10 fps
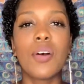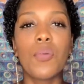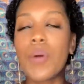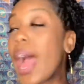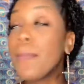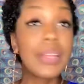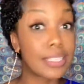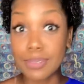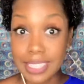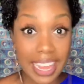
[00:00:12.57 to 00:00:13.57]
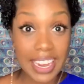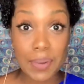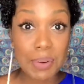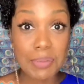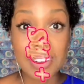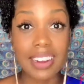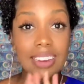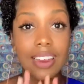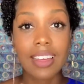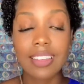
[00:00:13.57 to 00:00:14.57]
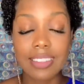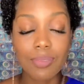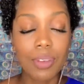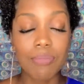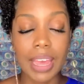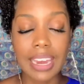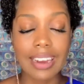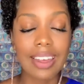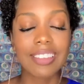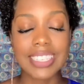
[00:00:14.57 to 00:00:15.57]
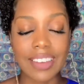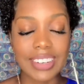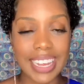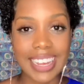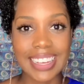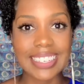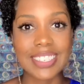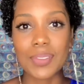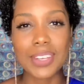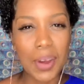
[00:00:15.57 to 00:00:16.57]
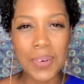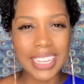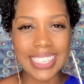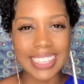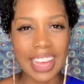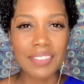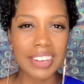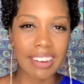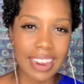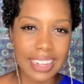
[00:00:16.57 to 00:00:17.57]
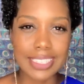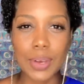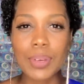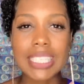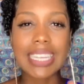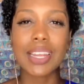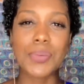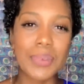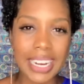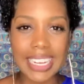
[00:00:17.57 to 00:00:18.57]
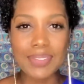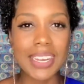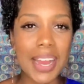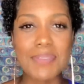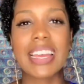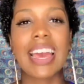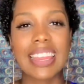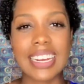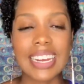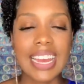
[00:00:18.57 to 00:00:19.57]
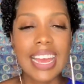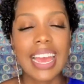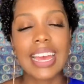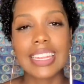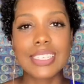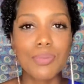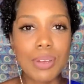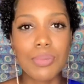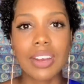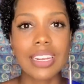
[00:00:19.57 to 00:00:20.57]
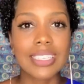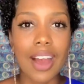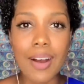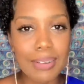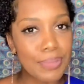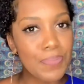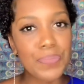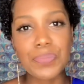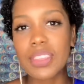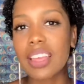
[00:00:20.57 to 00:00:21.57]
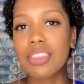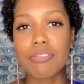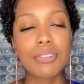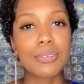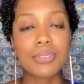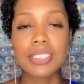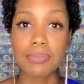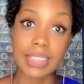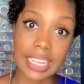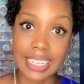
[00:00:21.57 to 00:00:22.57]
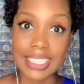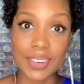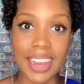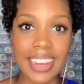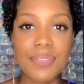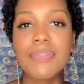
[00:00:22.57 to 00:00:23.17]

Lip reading: happy Tuesday, number one. We've made it another 7 days, so we don't want to take that for granted. So we celebrate, we come together, and this week we're going to talk through some things, okay?